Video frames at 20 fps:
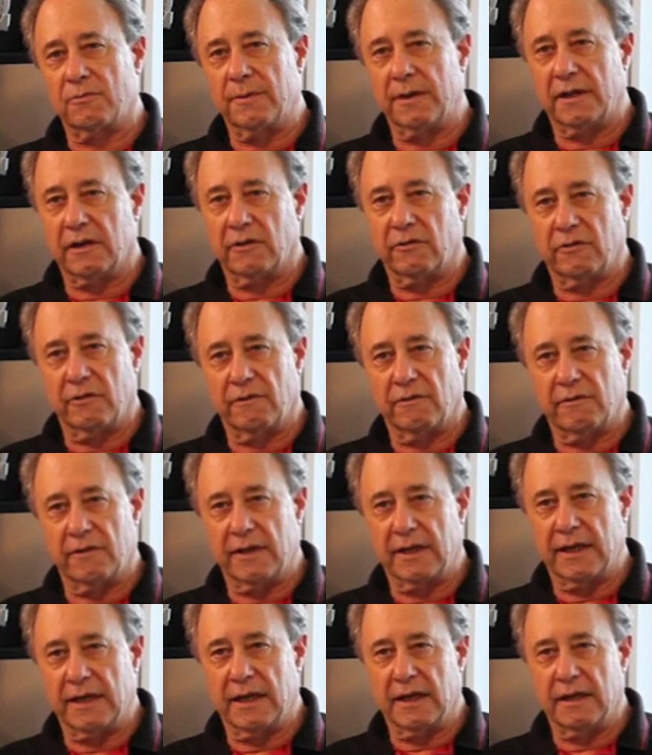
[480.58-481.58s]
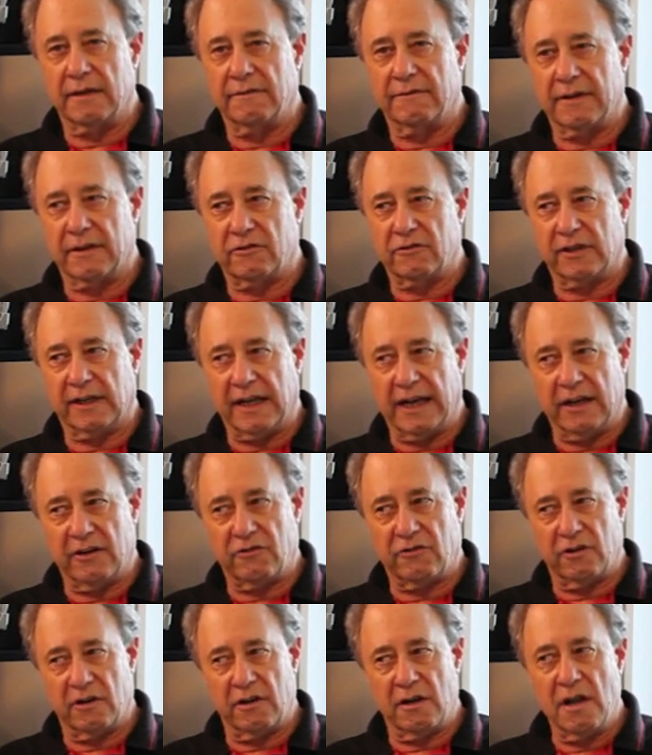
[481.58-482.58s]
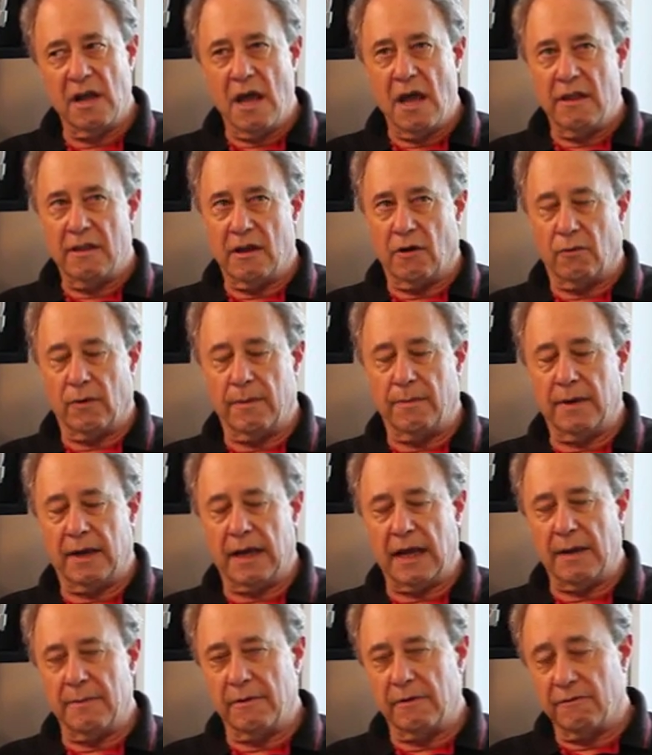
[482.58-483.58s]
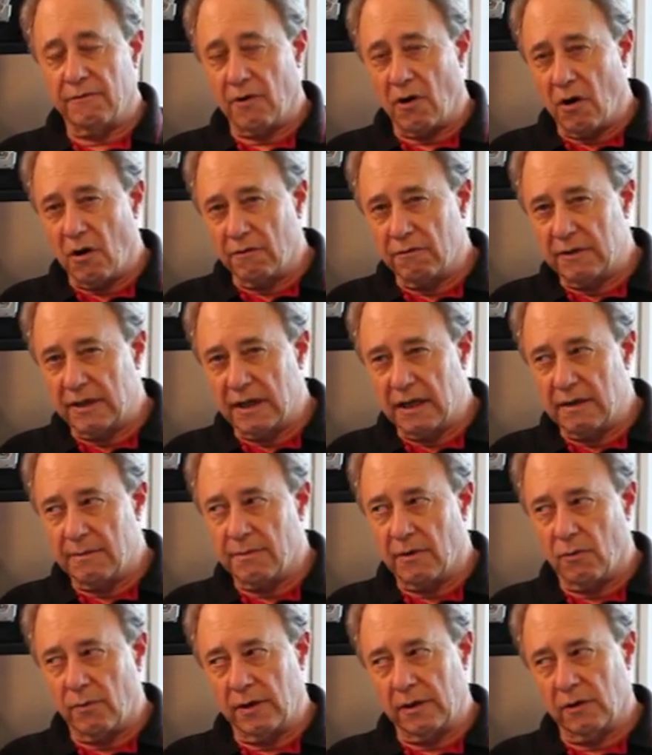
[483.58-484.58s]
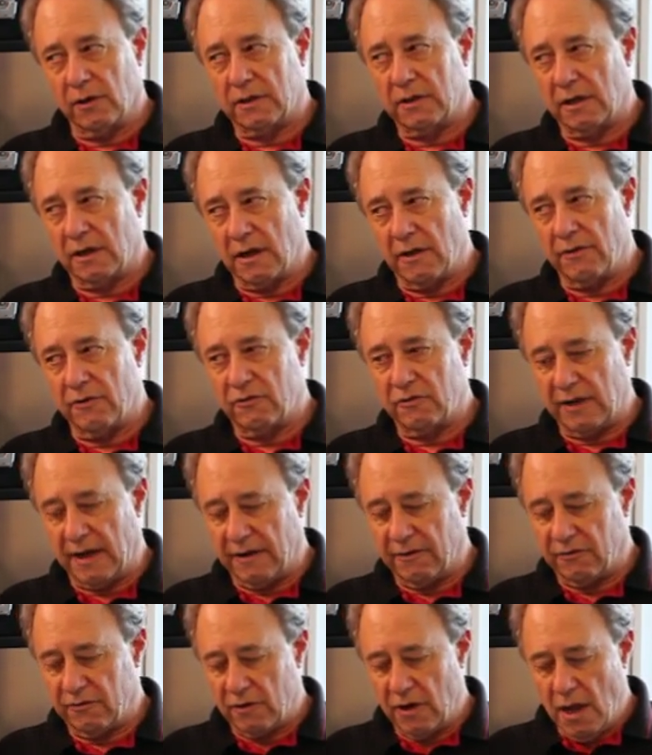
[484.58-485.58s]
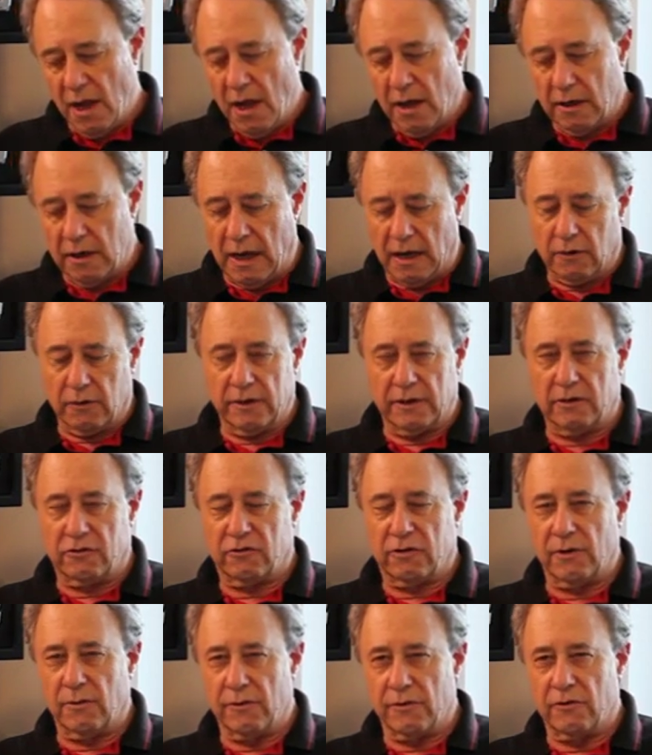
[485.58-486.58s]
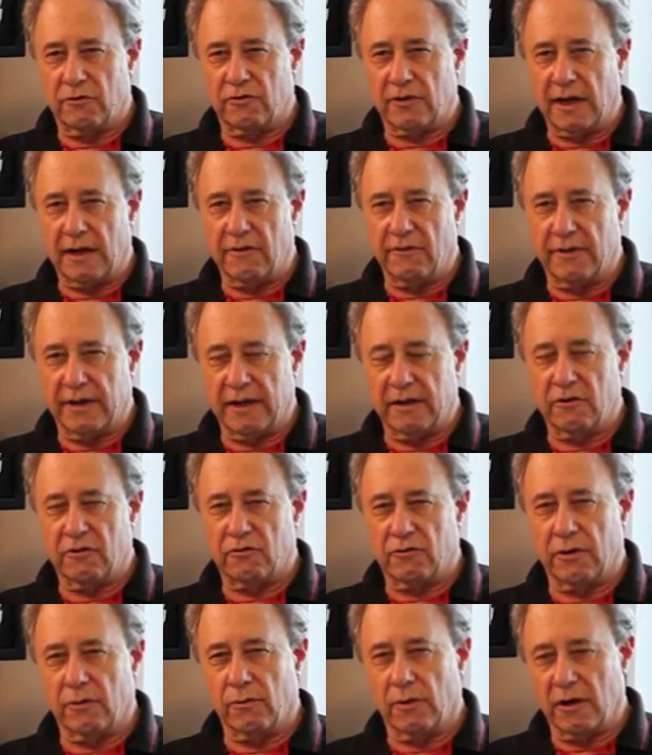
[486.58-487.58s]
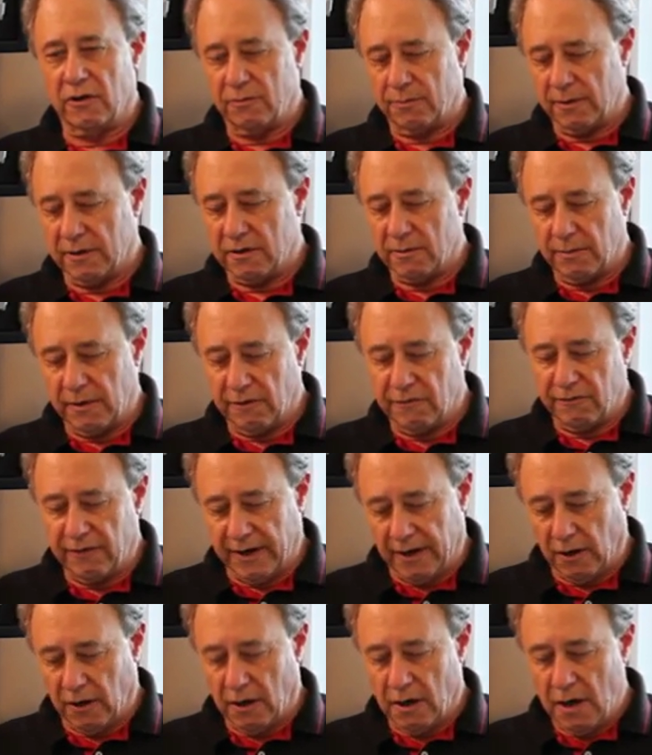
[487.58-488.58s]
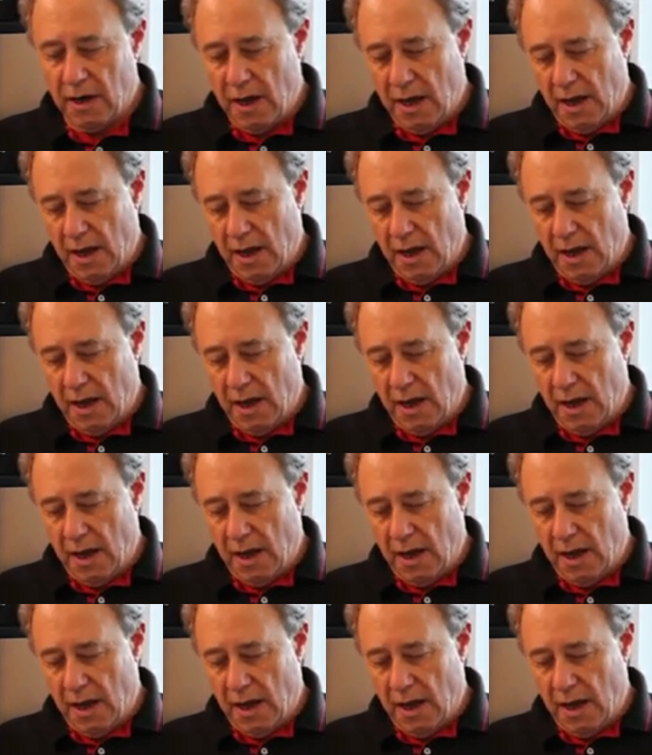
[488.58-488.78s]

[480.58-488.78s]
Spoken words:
because of the investigation that we became involved in, but we looked at other safes, not only to see what the state of the industry was, but to be fair.